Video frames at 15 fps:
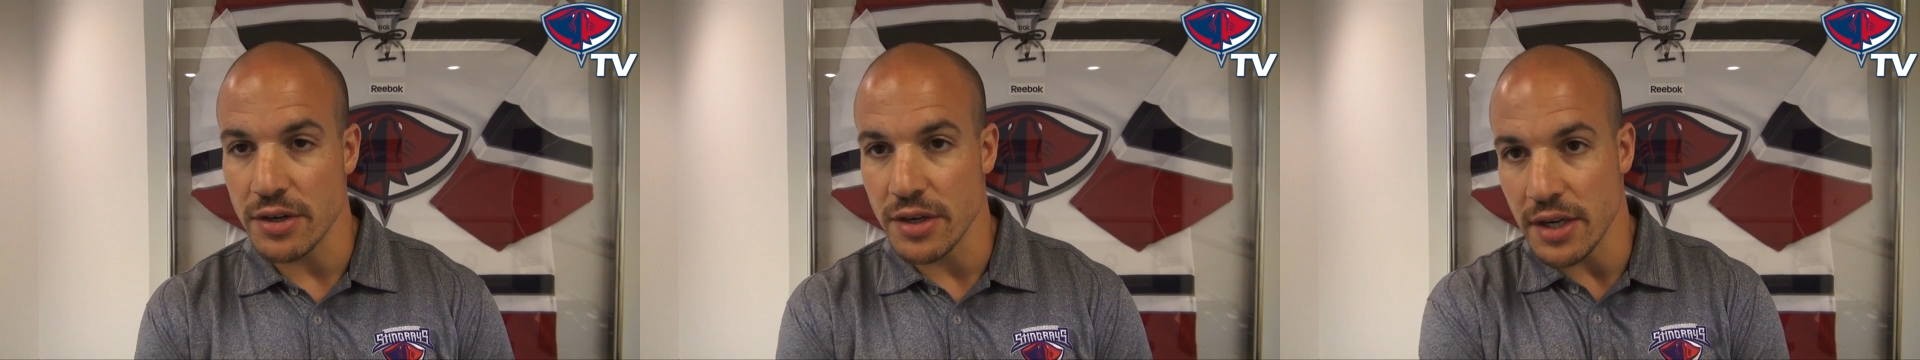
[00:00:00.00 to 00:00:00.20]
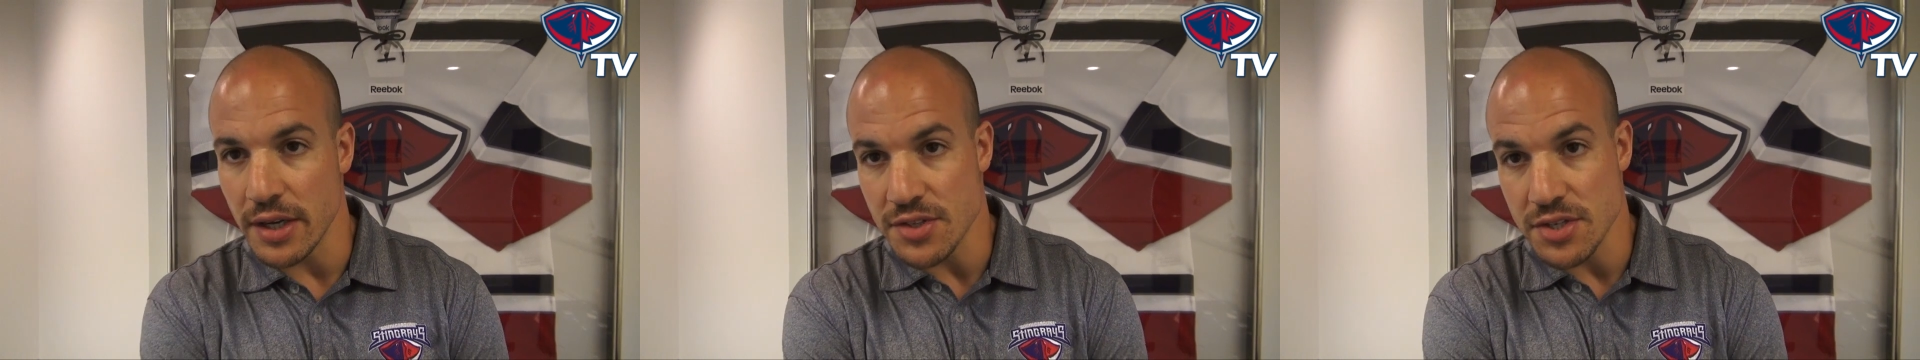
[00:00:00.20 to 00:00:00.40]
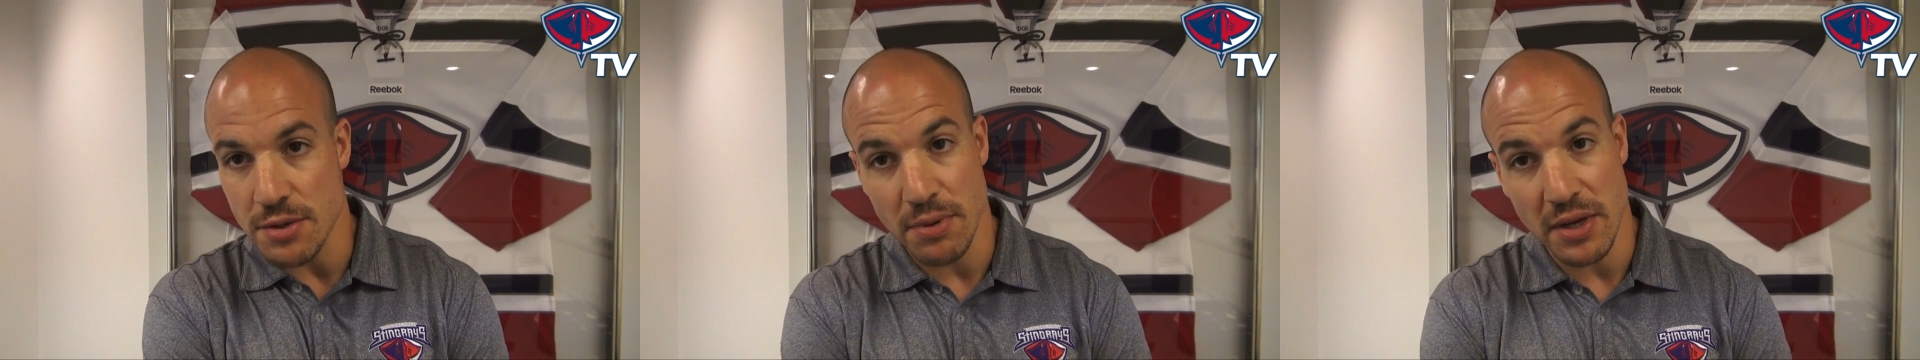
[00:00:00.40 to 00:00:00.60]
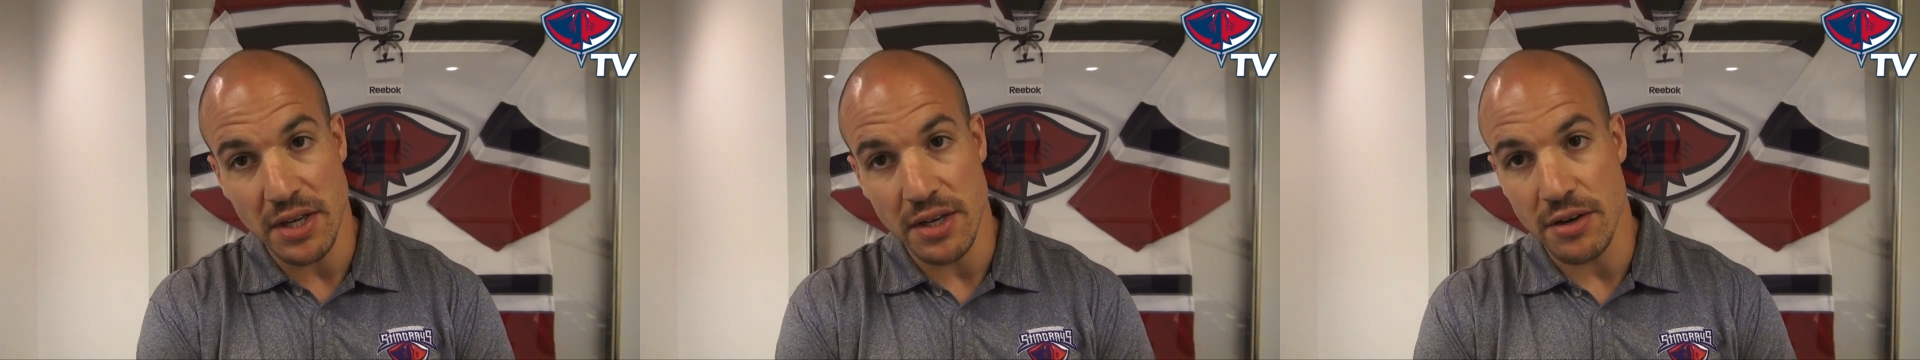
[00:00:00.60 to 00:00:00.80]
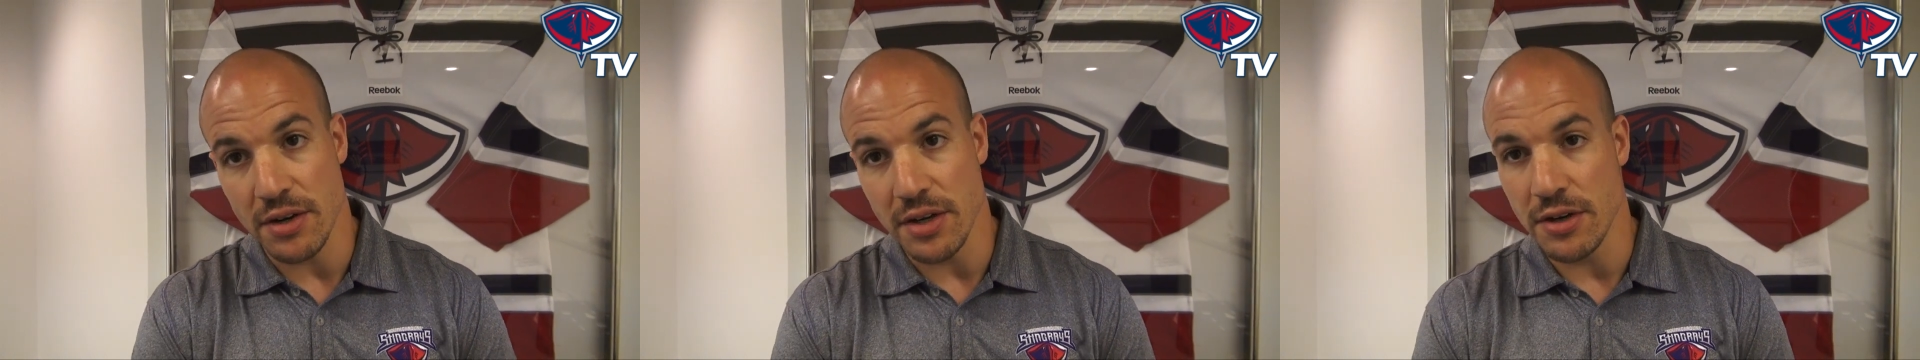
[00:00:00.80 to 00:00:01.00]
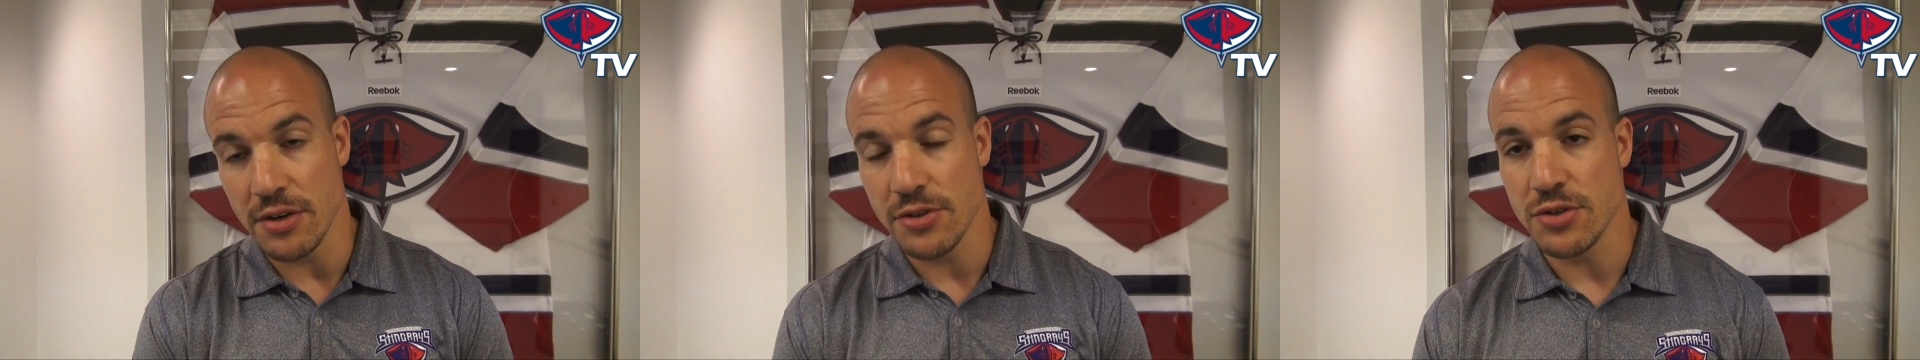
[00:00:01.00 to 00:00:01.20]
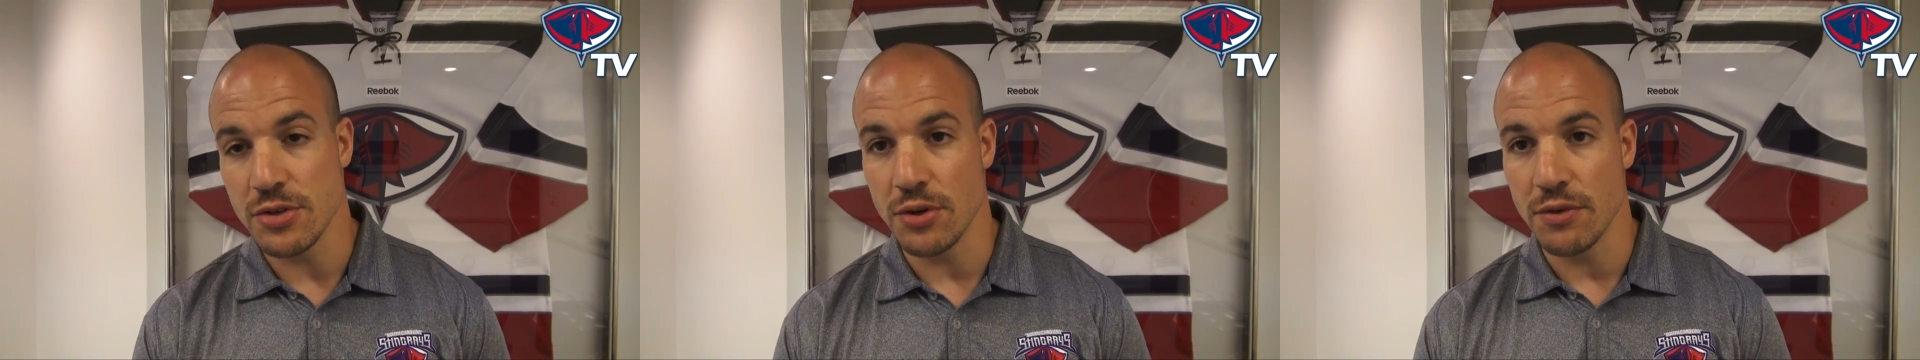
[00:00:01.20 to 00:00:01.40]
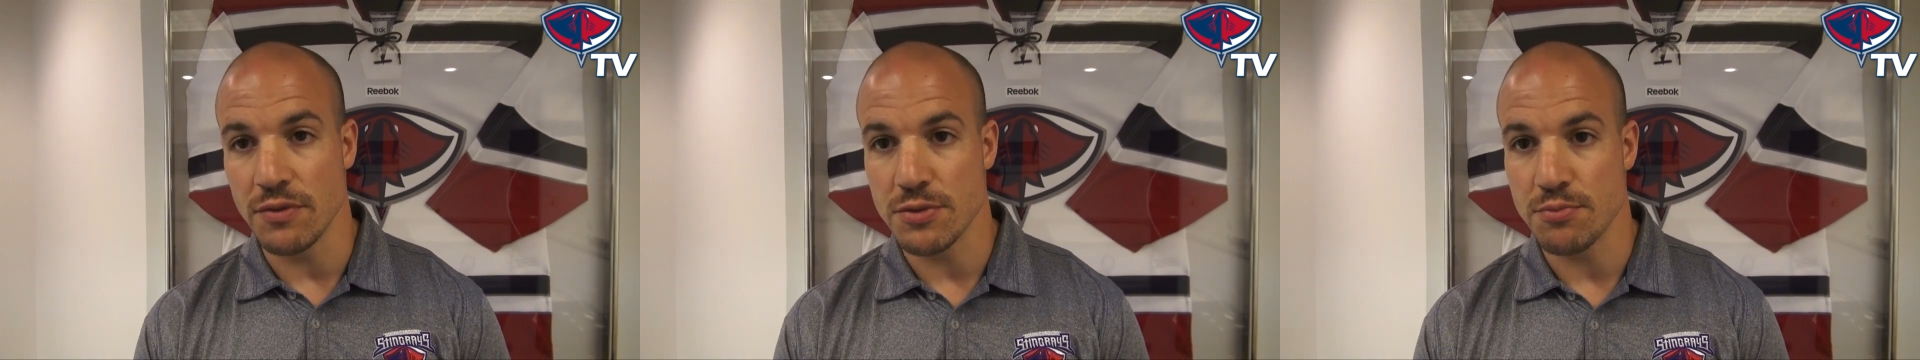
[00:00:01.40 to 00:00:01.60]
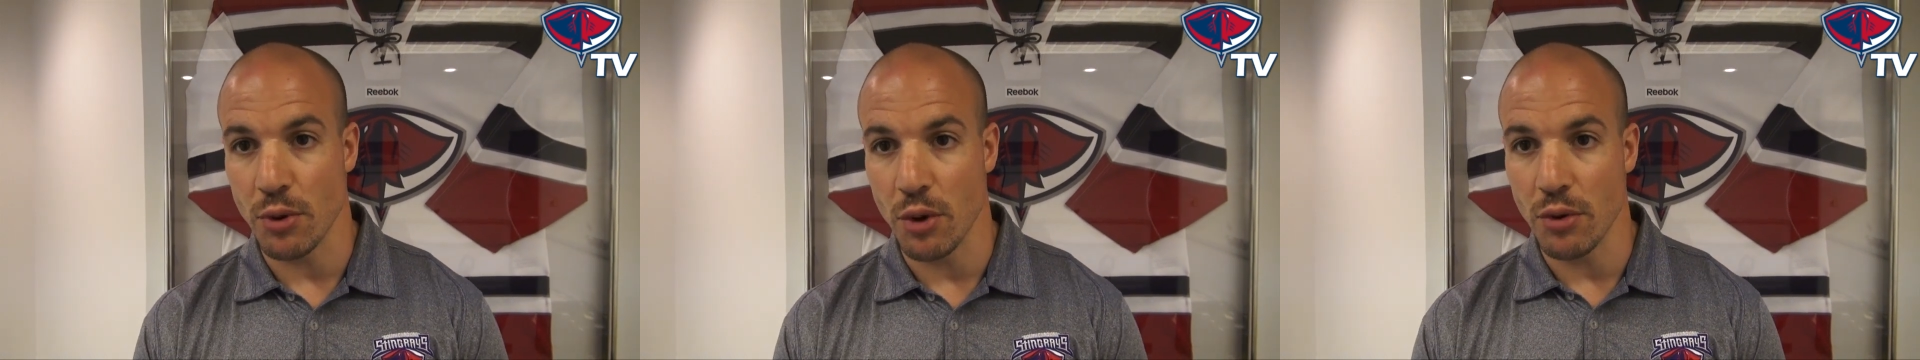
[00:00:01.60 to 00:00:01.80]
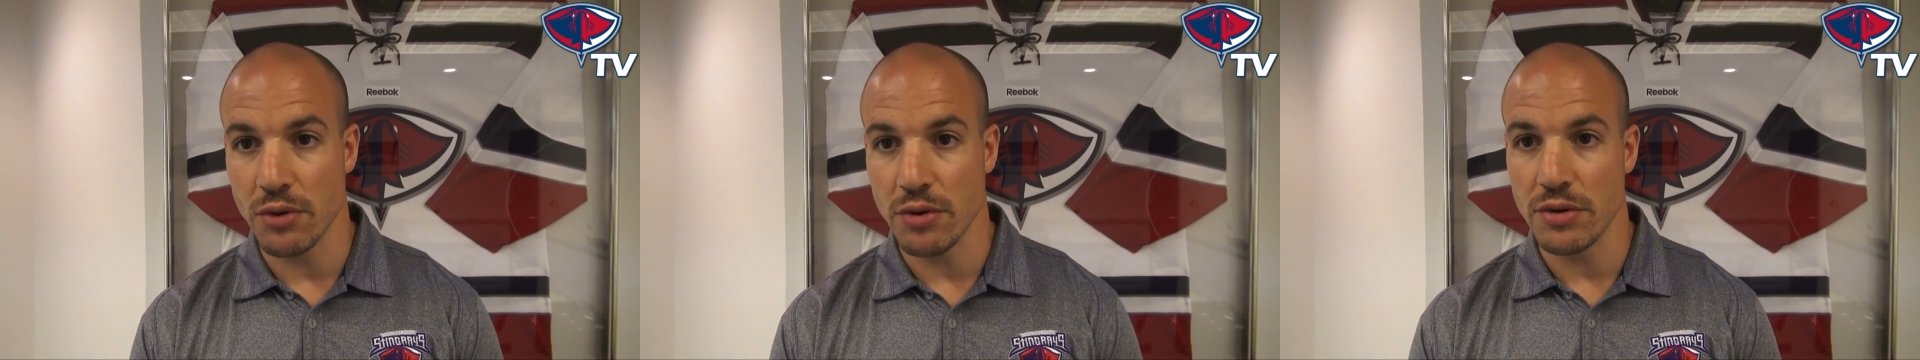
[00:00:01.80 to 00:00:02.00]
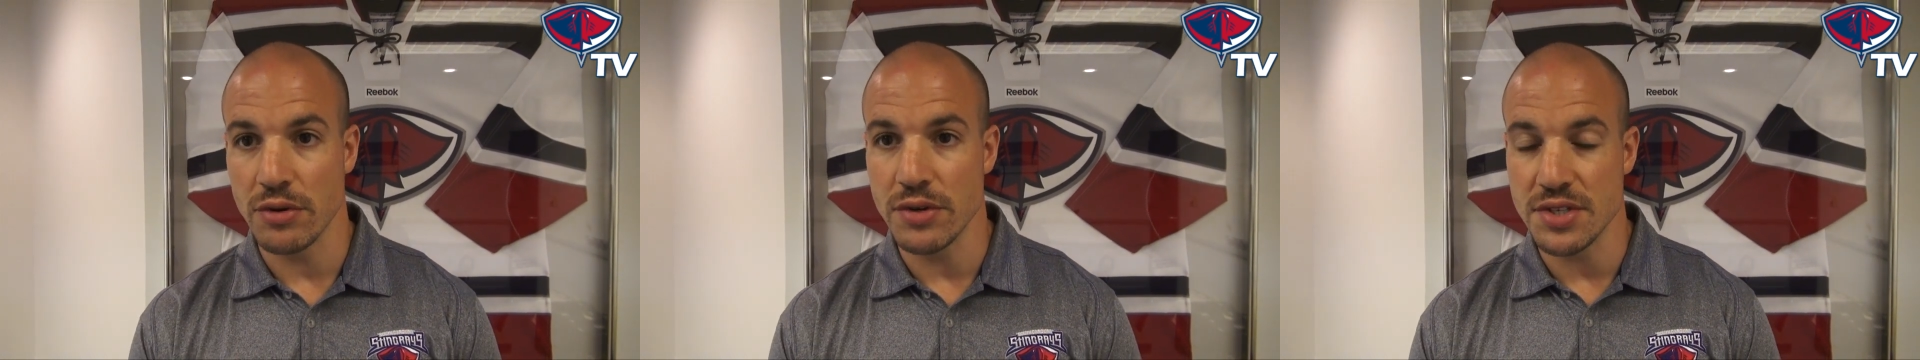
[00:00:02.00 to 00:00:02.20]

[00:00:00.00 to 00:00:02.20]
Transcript: and it's a big year 2 of his pro career.